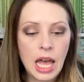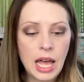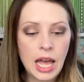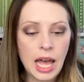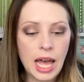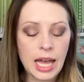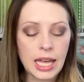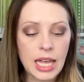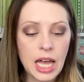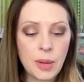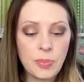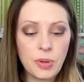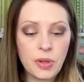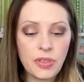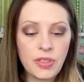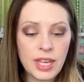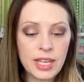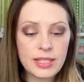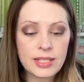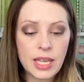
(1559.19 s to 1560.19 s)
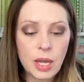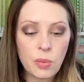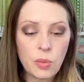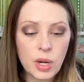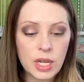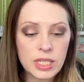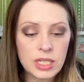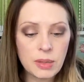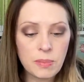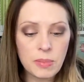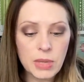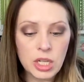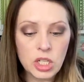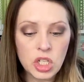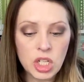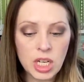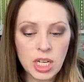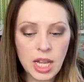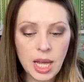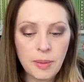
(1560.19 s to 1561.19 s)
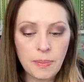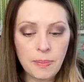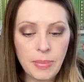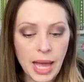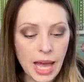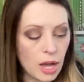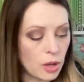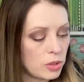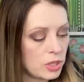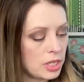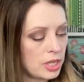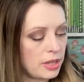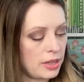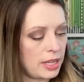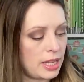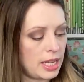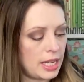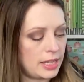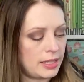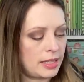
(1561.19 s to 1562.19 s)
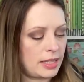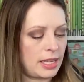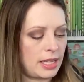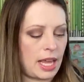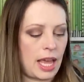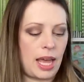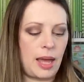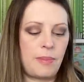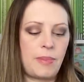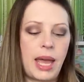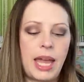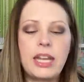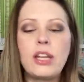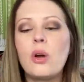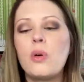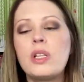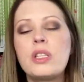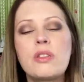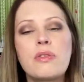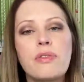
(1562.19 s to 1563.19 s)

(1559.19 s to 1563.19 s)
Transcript: a couple things I want to mention about this. Um, I know it's